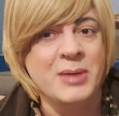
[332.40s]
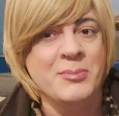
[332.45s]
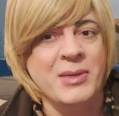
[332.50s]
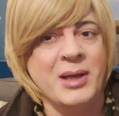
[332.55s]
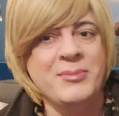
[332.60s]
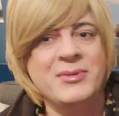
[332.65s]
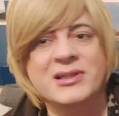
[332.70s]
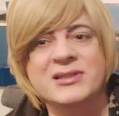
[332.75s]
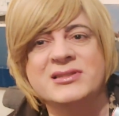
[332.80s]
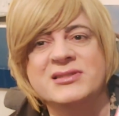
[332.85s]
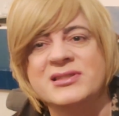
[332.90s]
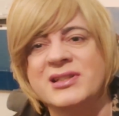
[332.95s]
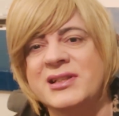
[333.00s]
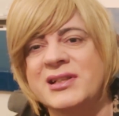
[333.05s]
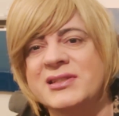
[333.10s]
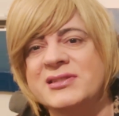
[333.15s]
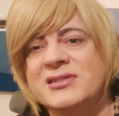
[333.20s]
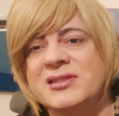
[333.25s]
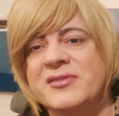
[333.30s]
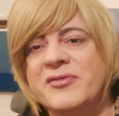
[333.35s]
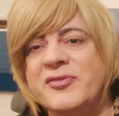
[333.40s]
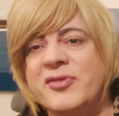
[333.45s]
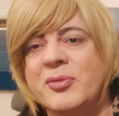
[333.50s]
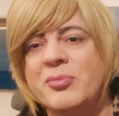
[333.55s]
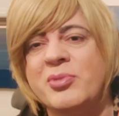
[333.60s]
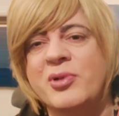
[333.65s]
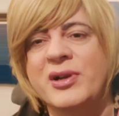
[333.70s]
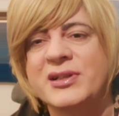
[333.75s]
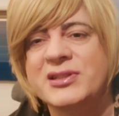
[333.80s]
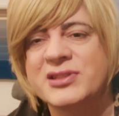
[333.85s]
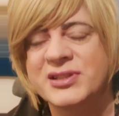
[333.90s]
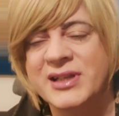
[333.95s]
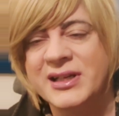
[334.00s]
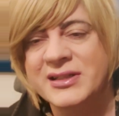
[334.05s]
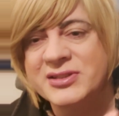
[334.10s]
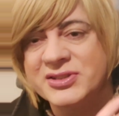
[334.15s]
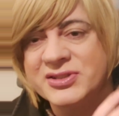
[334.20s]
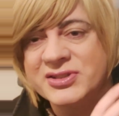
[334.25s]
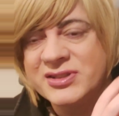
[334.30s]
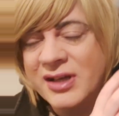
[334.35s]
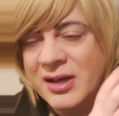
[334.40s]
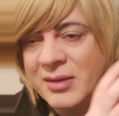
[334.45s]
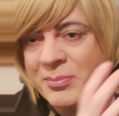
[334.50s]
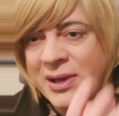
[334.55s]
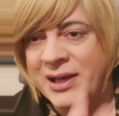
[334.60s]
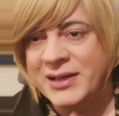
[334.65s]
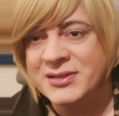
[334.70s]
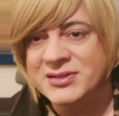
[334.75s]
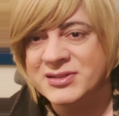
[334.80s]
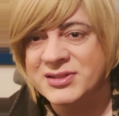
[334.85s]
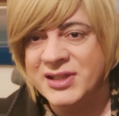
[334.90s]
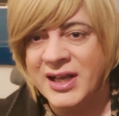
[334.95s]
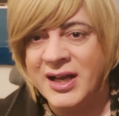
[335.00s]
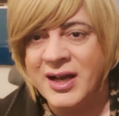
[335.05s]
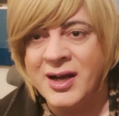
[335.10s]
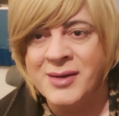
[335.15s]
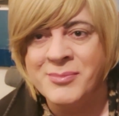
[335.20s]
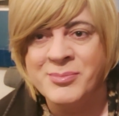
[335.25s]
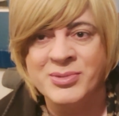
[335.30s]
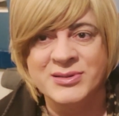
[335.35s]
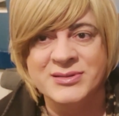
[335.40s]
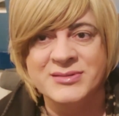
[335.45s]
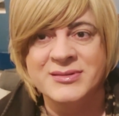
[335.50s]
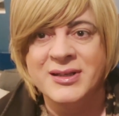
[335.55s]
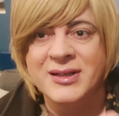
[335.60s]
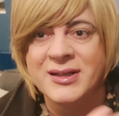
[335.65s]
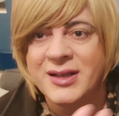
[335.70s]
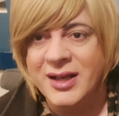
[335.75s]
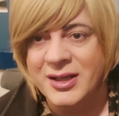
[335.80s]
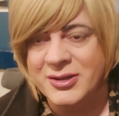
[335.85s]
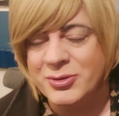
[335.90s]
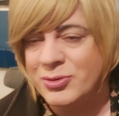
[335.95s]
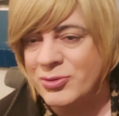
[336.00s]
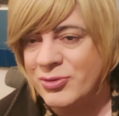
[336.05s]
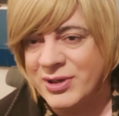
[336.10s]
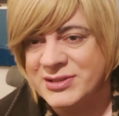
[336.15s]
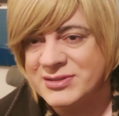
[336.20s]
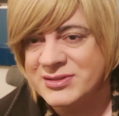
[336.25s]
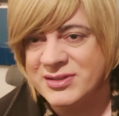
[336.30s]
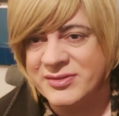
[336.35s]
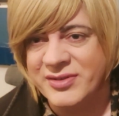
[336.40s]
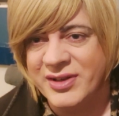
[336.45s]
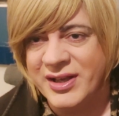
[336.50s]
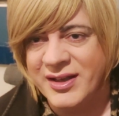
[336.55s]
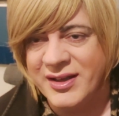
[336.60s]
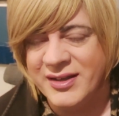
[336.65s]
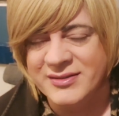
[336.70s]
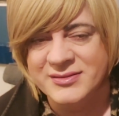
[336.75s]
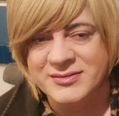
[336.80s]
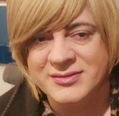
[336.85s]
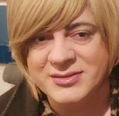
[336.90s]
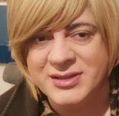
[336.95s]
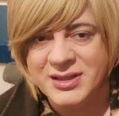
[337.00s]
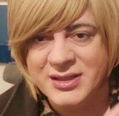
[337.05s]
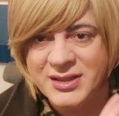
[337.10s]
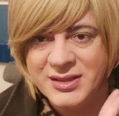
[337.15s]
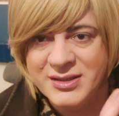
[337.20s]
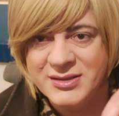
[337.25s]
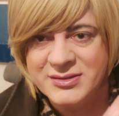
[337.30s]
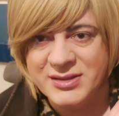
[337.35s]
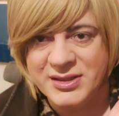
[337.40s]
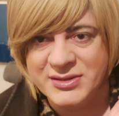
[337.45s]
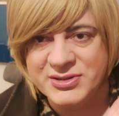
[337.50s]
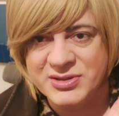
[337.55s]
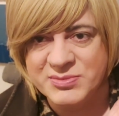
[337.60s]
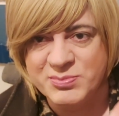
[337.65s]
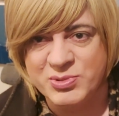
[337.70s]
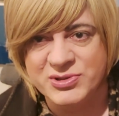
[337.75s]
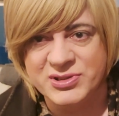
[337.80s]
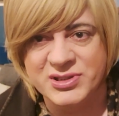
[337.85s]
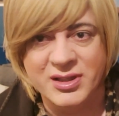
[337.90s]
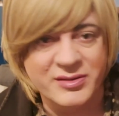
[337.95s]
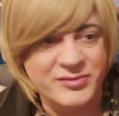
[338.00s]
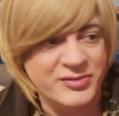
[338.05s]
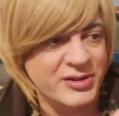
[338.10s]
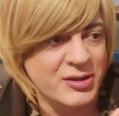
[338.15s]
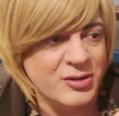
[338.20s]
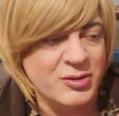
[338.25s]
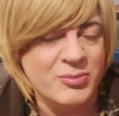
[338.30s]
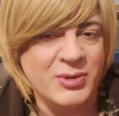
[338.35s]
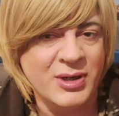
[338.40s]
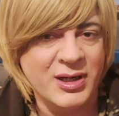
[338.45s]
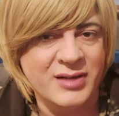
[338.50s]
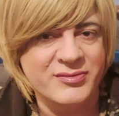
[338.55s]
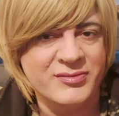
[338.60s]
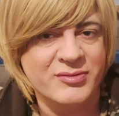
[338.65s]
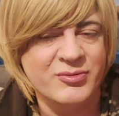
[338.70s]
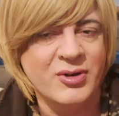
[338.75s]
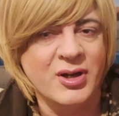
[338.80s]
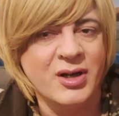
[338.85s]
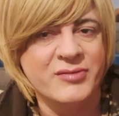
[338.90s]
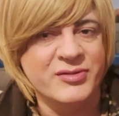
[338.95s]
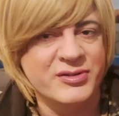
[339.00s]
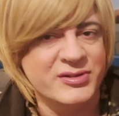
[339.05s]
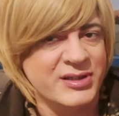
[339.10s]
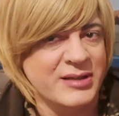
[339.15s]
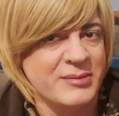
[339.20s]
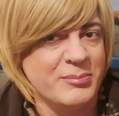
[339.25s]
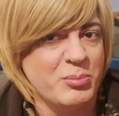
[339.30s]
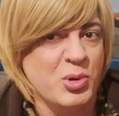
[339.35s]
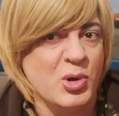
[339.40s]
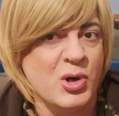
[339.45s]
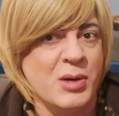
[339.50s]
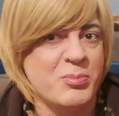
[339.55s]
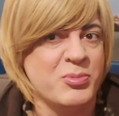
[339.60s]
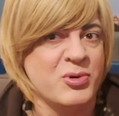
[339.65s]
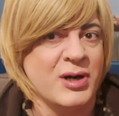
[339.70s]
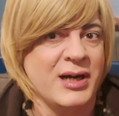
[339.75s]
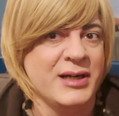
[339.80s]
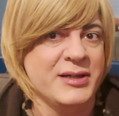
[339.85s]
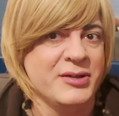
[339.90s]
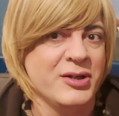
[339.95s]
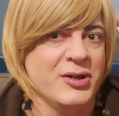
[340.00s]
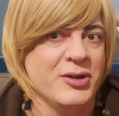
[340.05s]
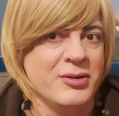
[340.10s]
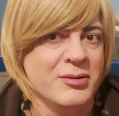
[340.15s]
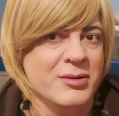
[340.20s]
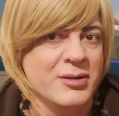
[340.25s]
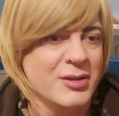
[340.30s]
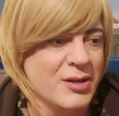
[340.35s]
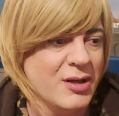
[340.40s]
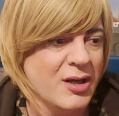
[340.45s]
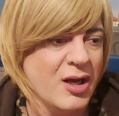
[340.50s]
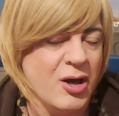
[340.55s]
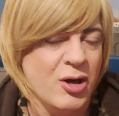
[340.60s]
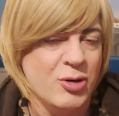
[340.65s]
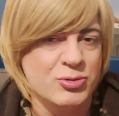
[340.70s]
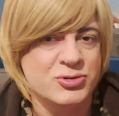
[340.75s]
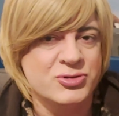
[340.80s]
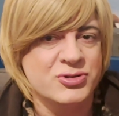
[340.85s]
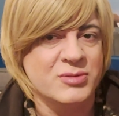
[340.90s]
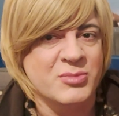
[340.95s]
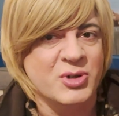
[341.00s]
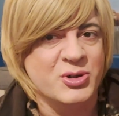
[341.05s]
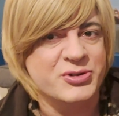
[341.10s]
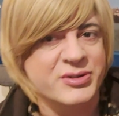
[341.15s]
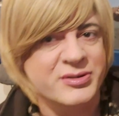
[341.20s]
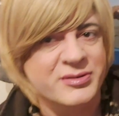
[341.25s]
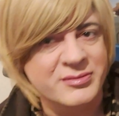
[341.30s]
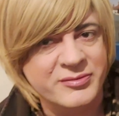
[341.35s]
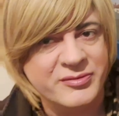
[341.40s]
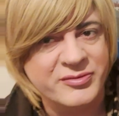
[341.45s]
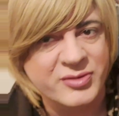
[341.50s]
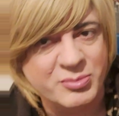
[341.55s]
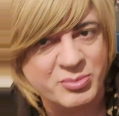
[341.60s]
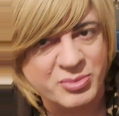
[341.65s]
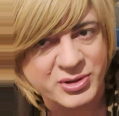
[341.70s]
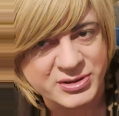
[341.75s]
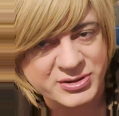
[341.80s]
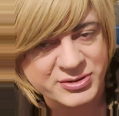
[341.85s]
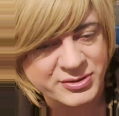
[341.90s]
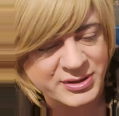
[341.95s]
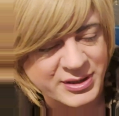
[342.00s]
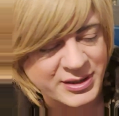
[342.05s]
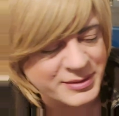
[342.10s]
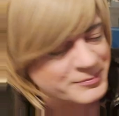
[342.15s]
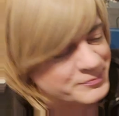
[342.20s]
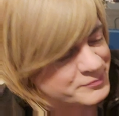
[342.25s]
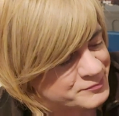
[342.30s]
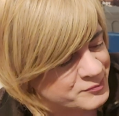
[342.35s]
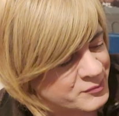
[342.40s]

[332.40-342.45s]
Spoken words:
maybe this is a listed footbridge and they're just painting it up and all the rest of it, and they're just preserving it or whatever, rather than put a brand new ultra modern footbridge on there.